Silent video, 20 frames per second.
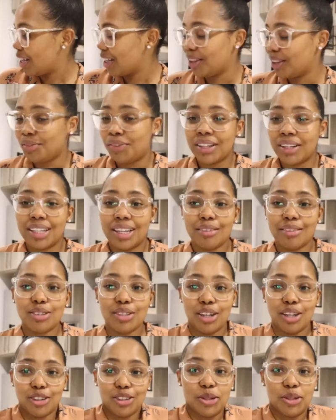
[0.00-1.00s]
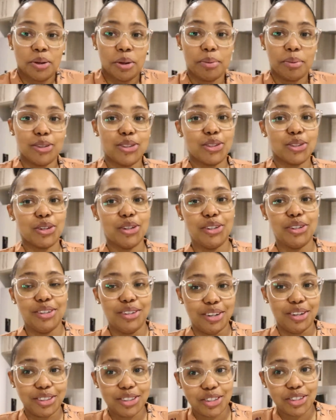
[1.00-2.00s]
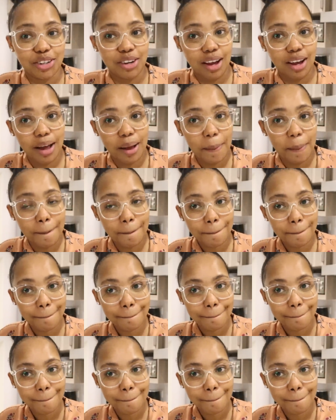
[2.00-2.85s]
The fact that I have to now do about to go to Nostra.